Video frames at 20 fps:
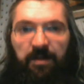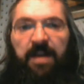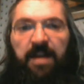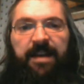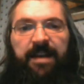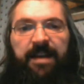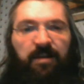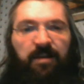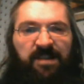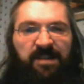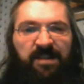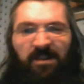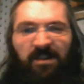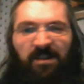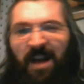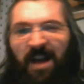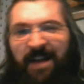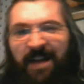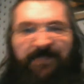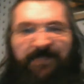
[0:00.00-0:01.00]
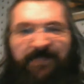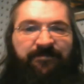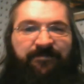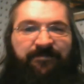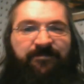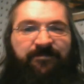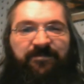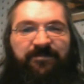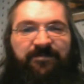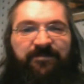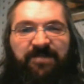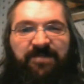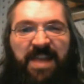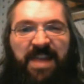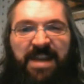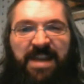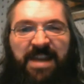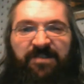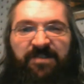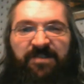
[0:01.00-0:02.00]
Now, it's all gotten
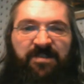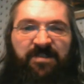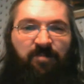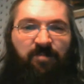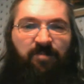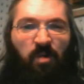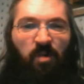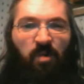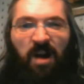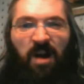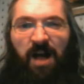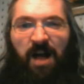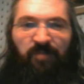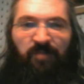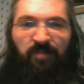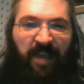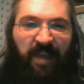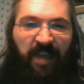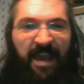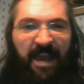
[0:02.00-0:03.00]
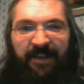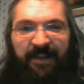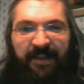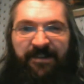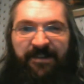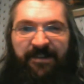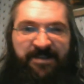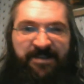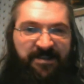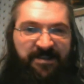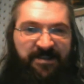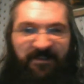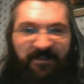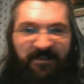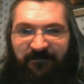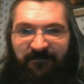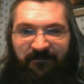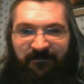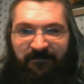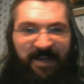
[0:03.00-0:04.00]
changed and more complicated, and you
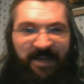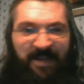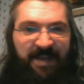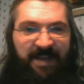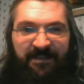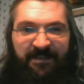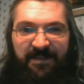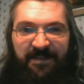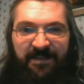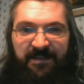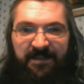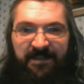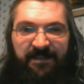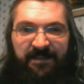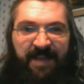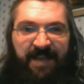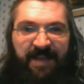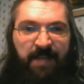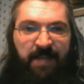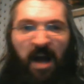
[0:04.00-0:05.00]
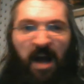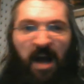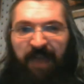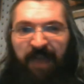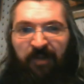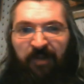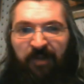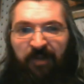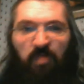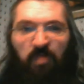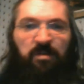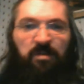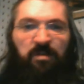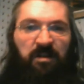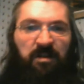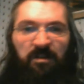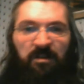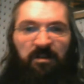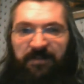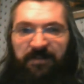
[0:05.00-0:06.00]
can take the same iPhone on
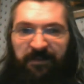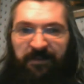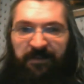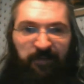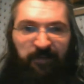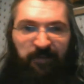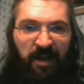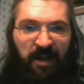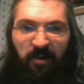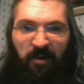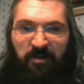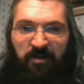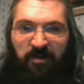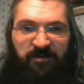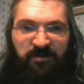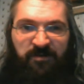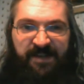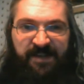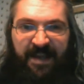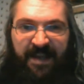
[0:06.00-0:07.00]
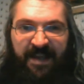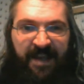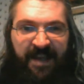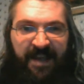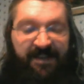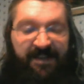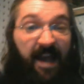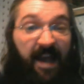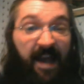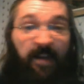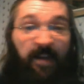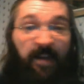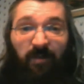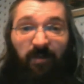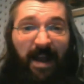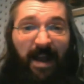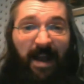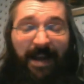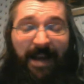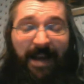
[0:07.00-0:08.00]
all the different carriers, I guess. I
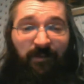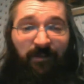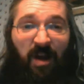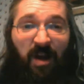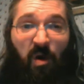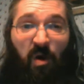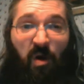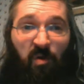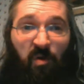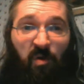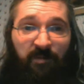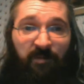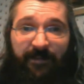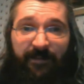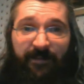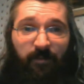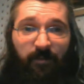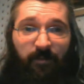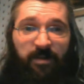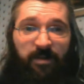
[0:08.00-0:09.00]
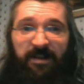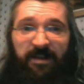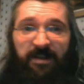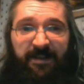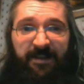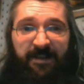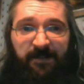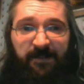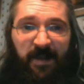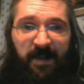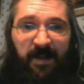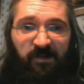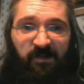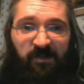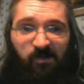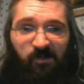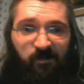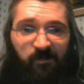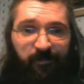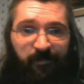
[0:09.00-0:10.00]
don't know, or you can get a
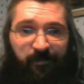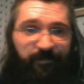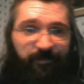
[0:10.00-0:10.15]
special.